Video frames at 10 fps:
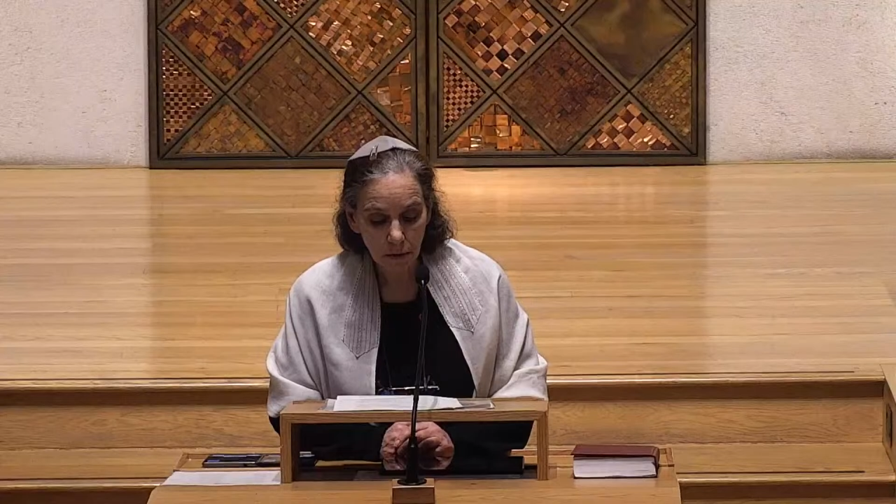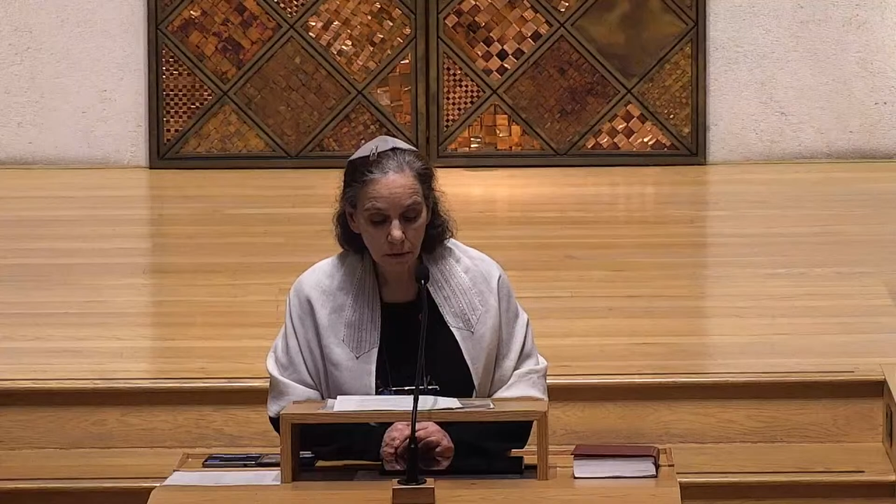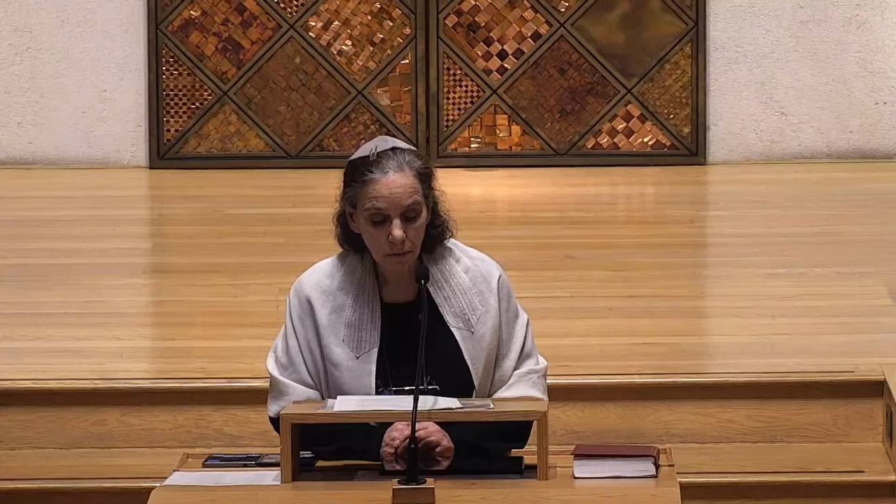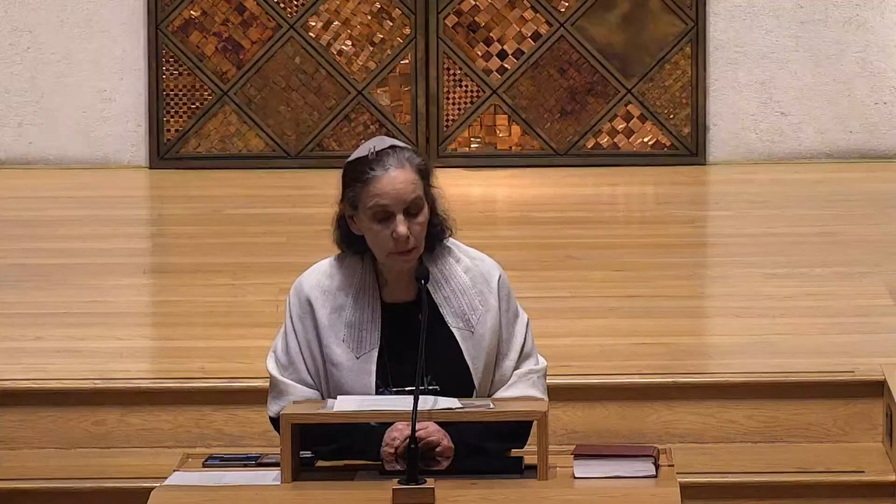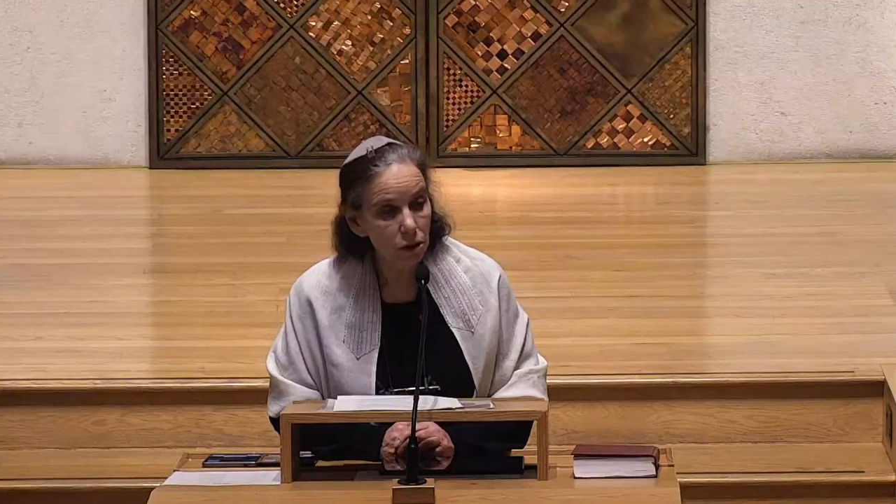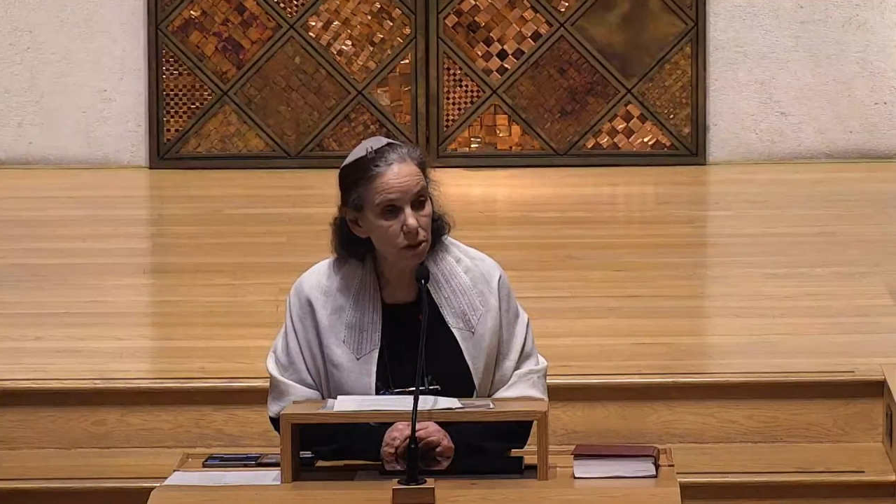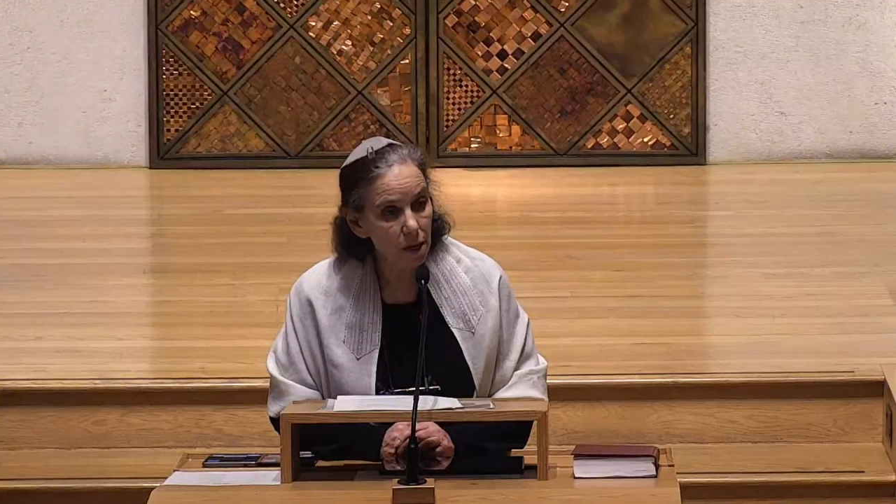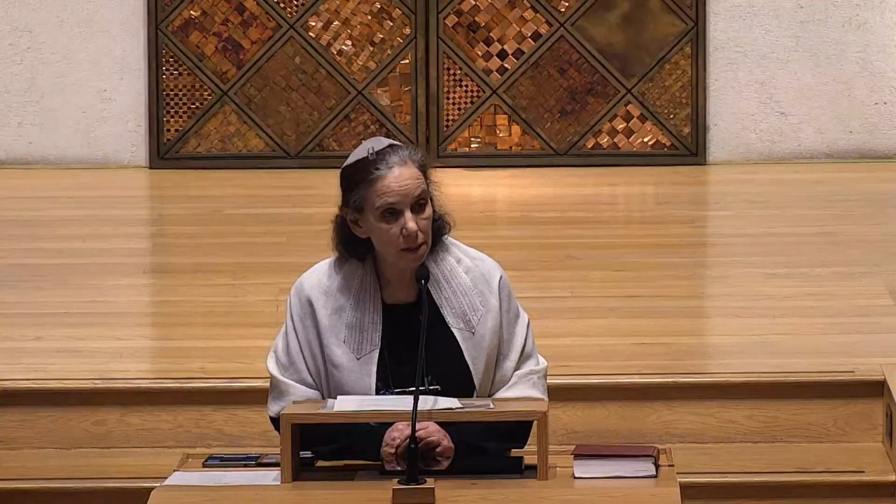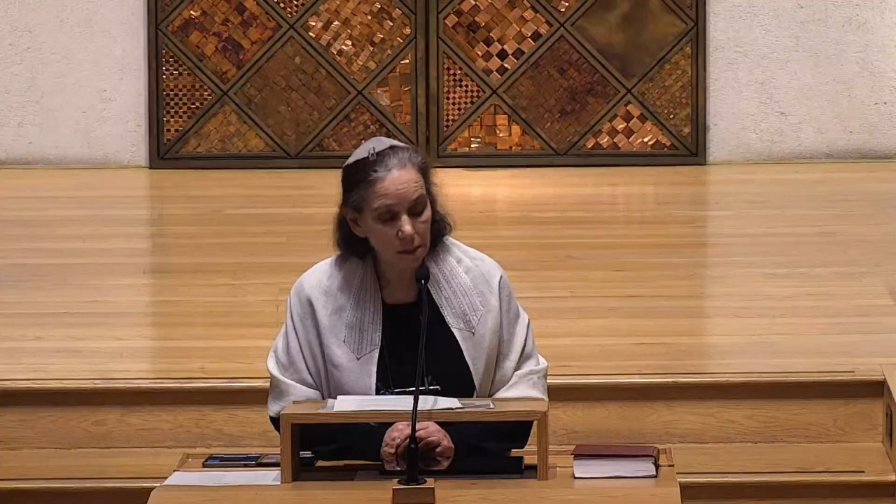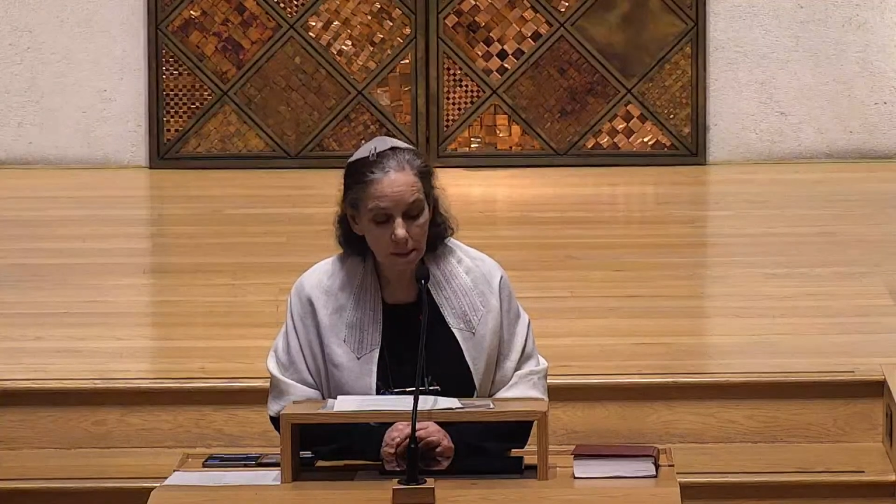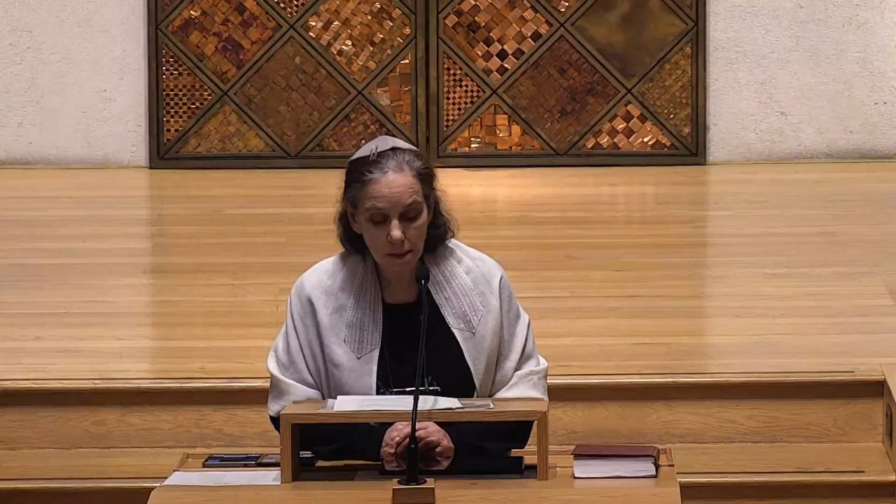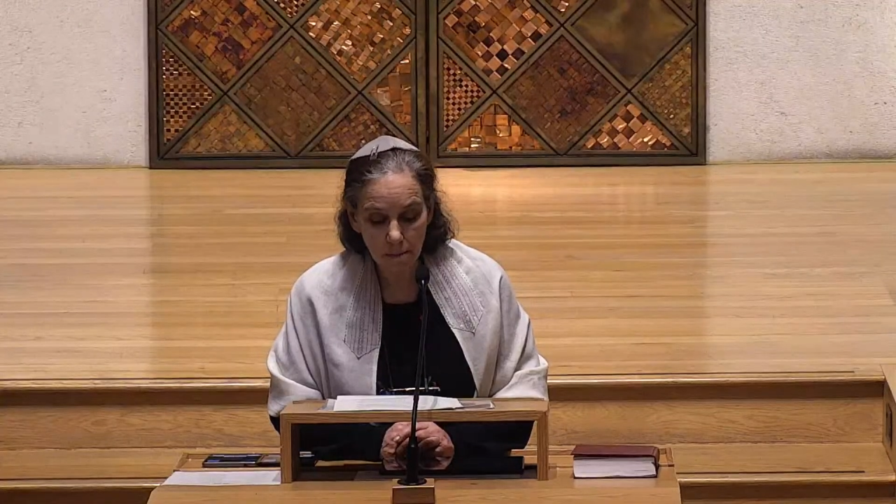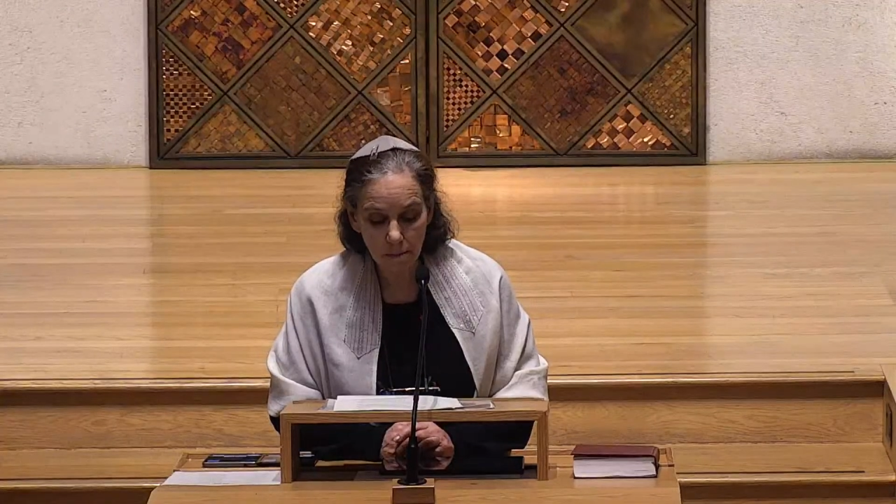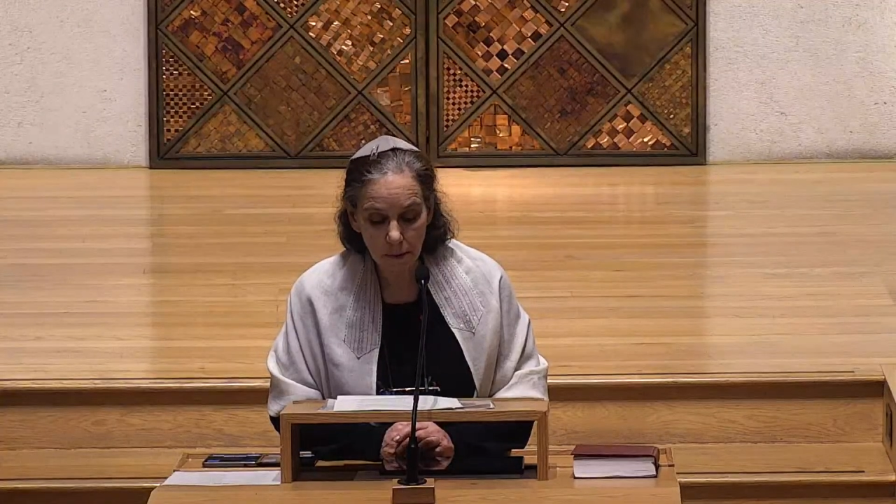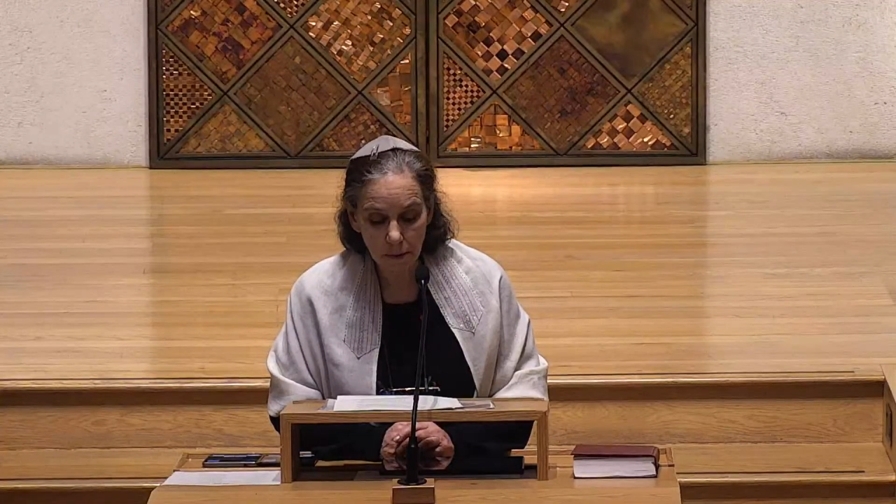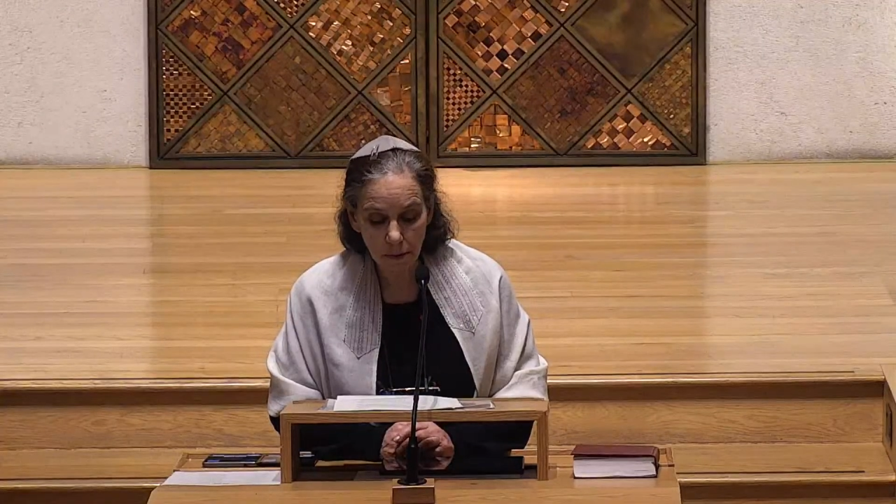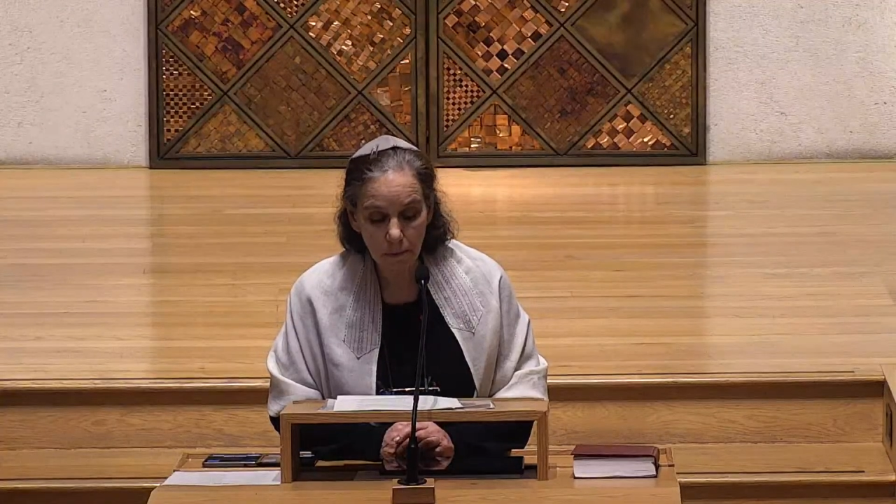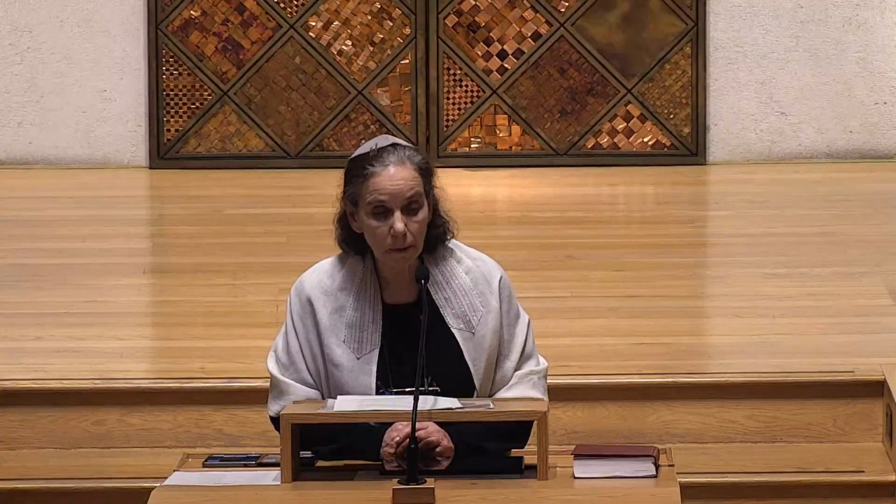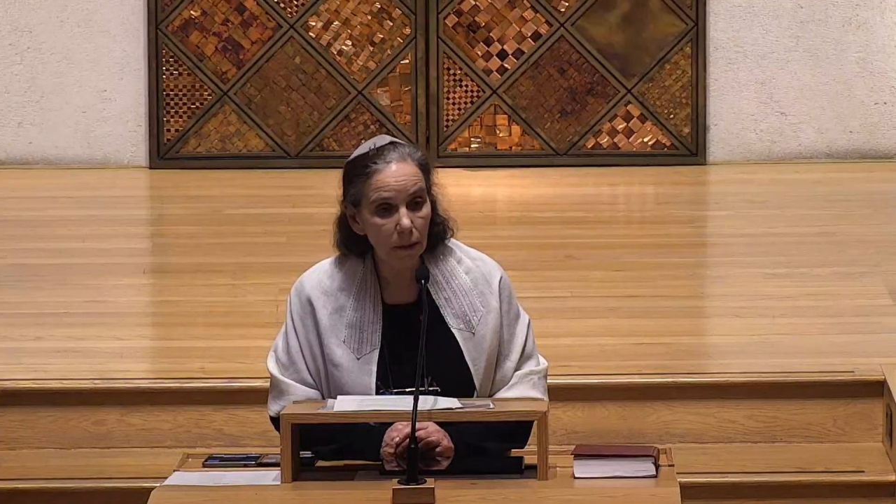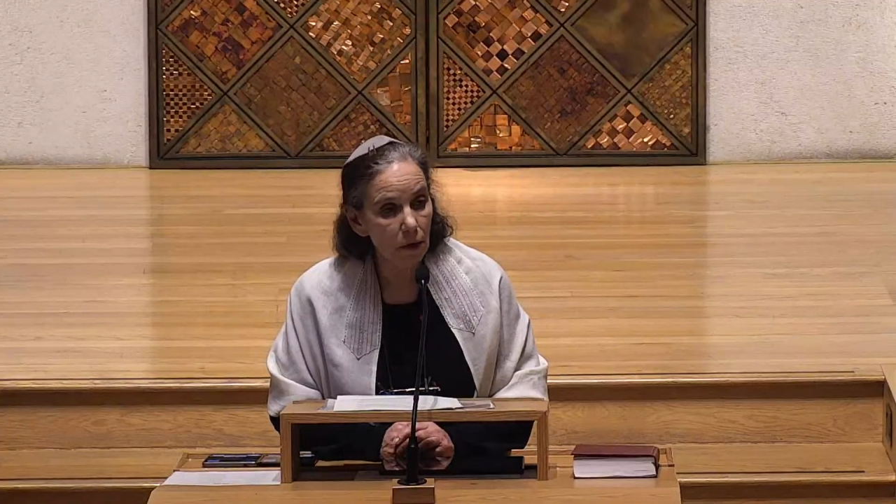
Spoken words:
to which there seems to be